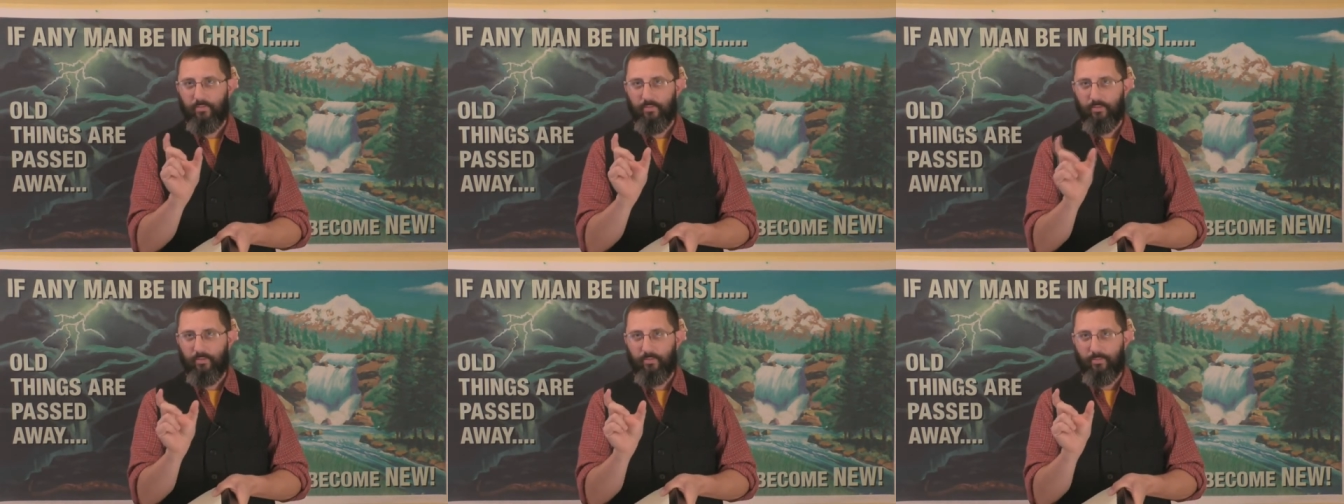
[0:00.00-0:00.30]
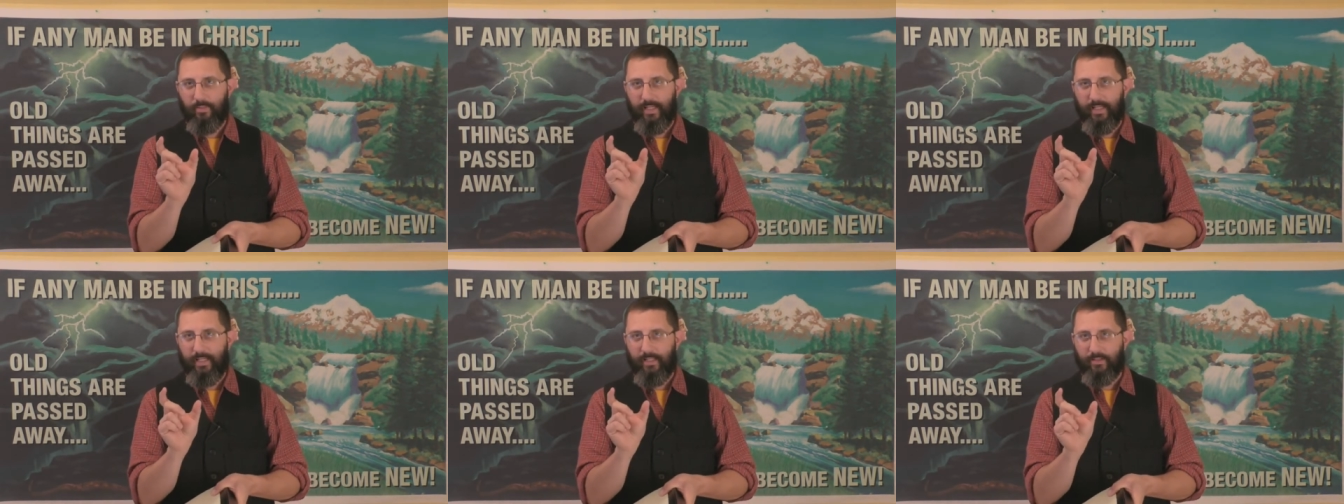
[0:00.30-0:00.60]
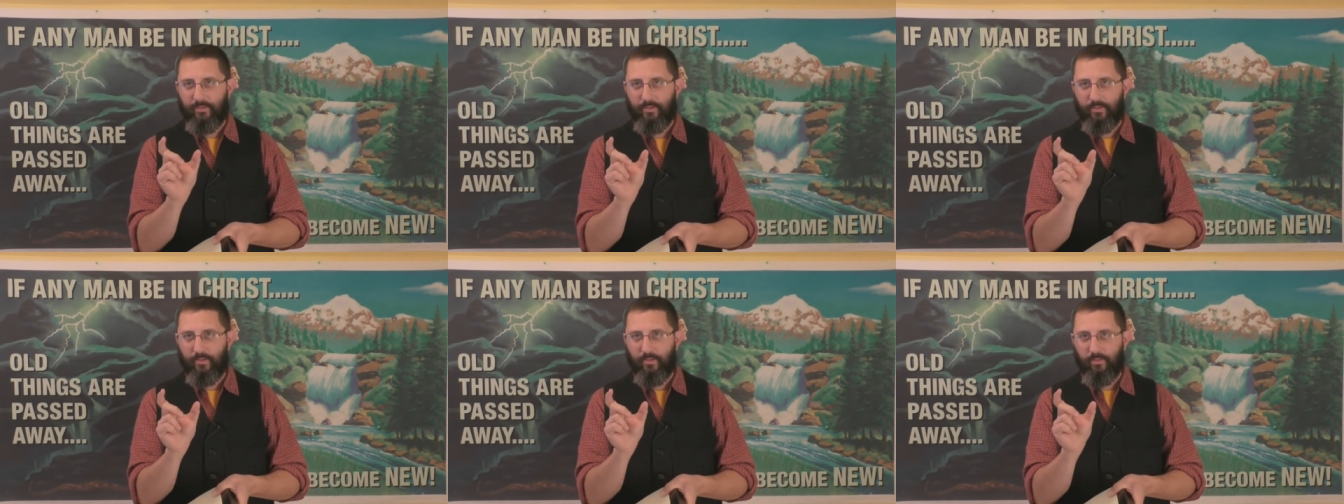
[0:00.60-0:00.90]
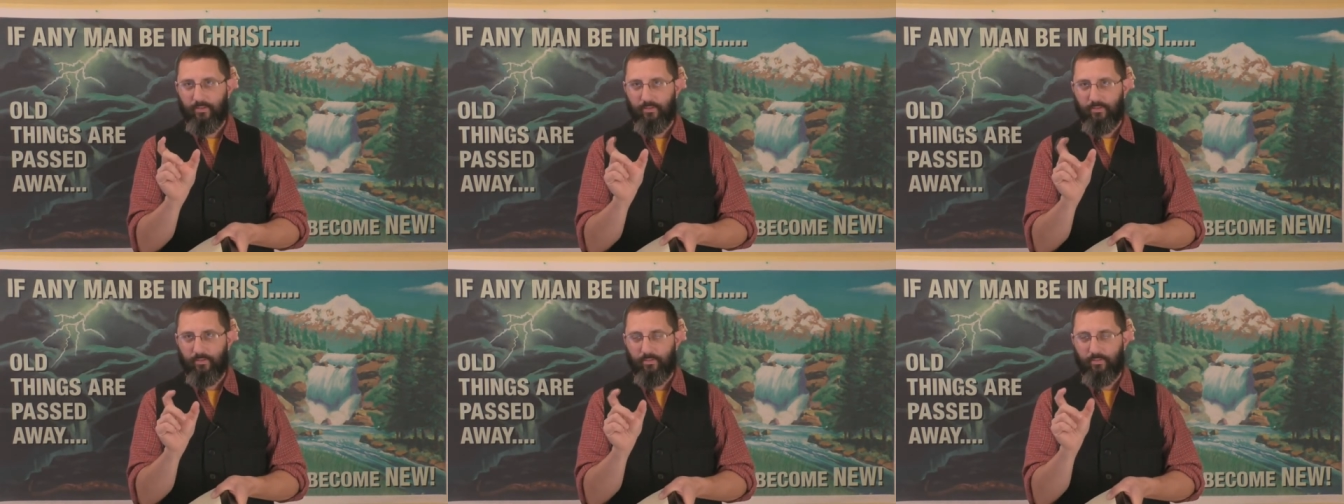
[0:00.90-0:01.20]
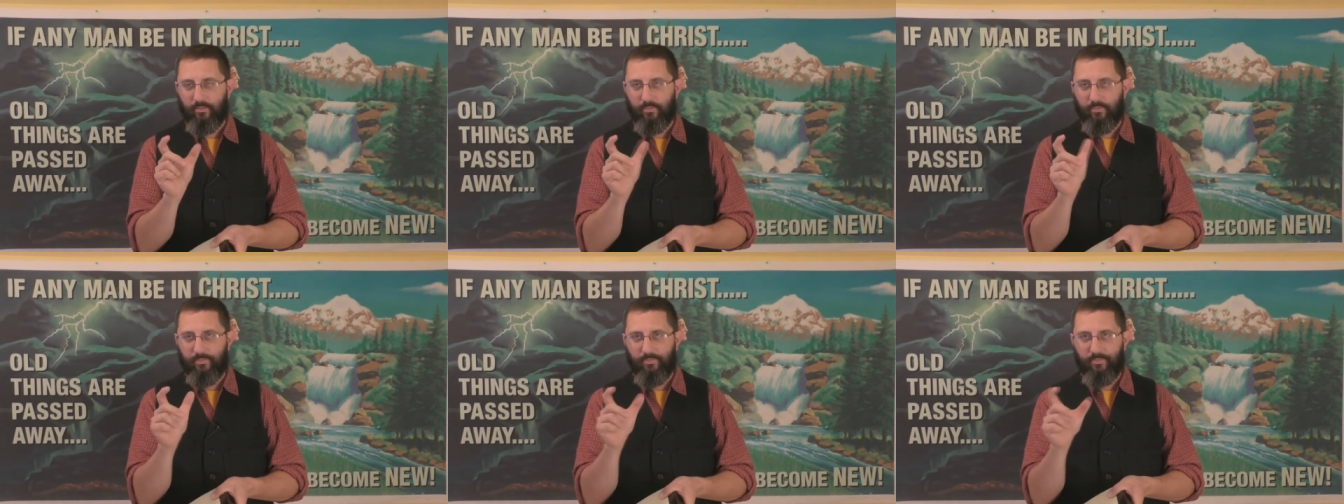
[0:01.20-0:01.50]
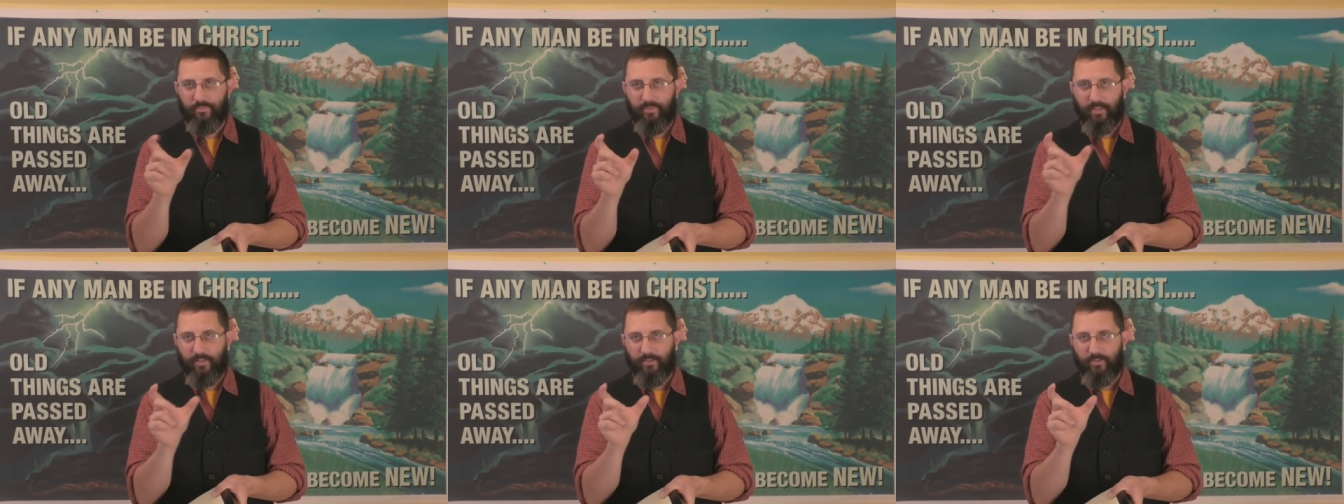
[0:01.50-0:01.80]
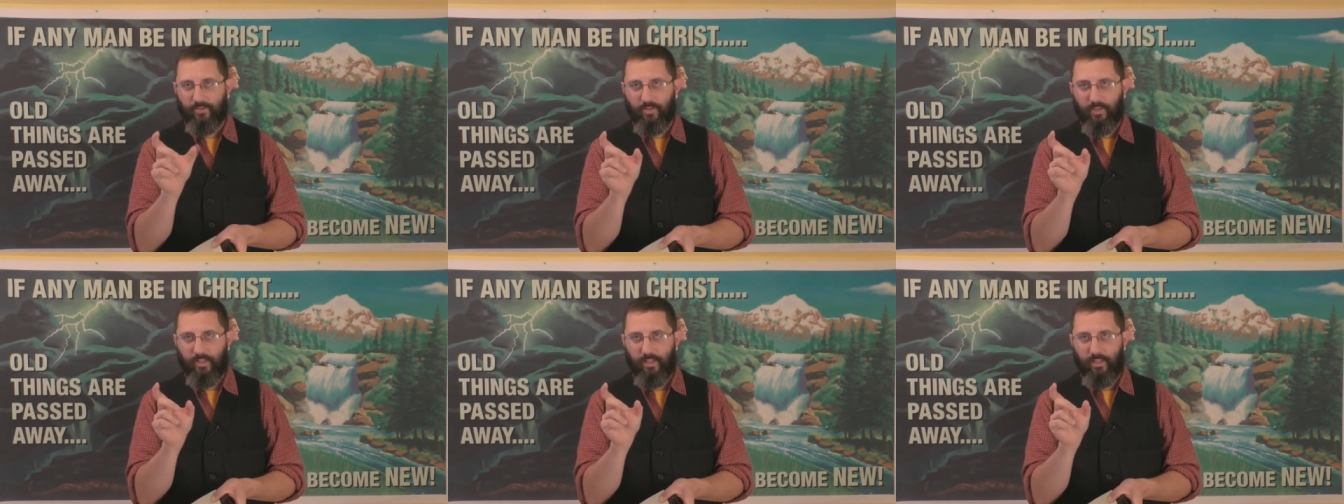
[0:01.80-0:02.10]
little bags, you know, little things
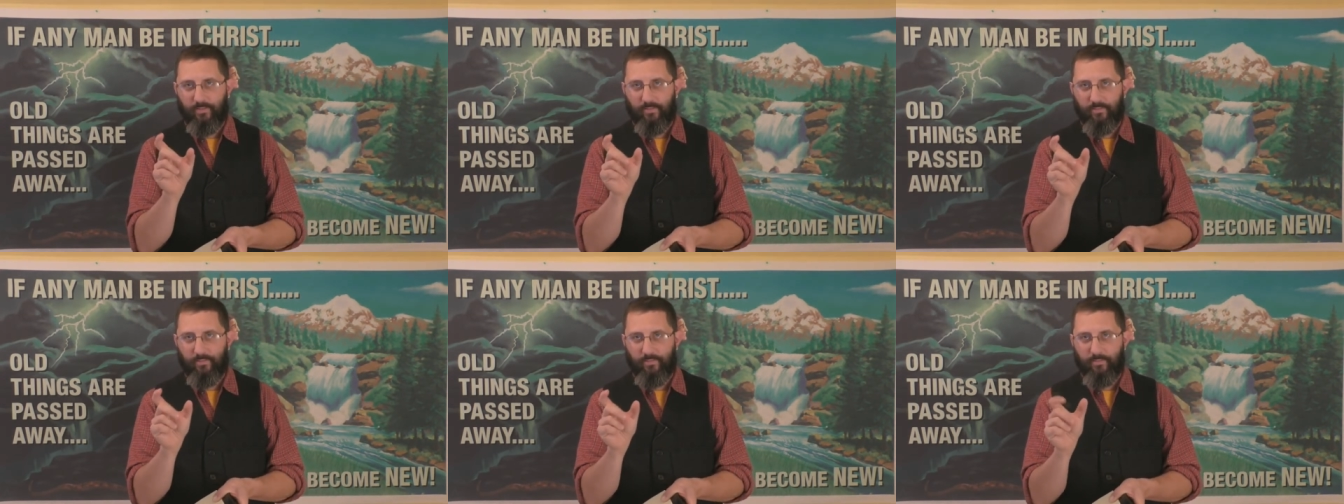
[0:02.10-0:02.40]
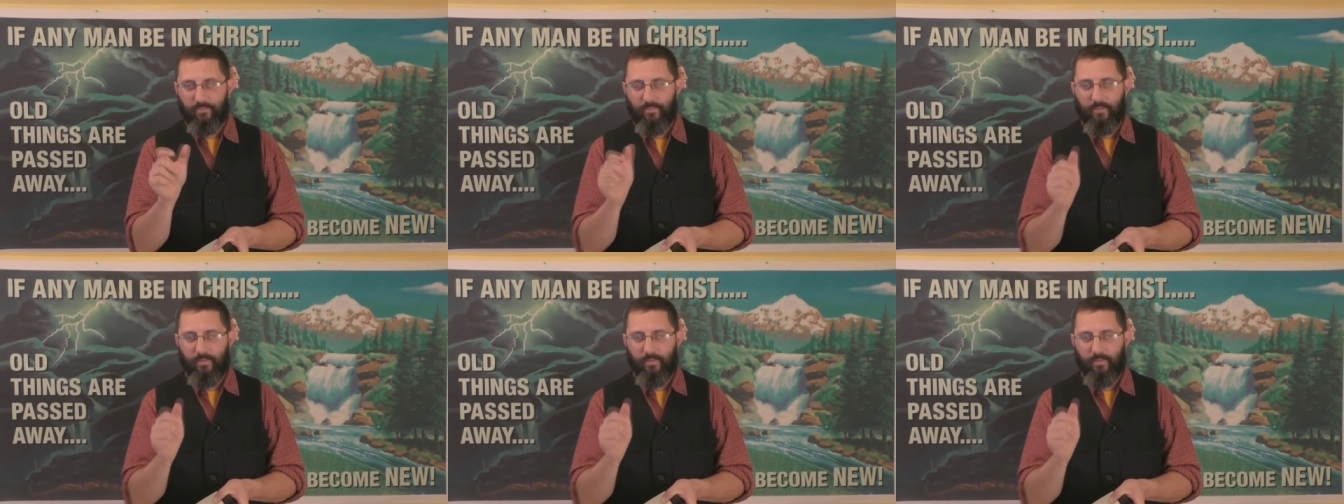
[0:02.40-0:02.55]
that you get,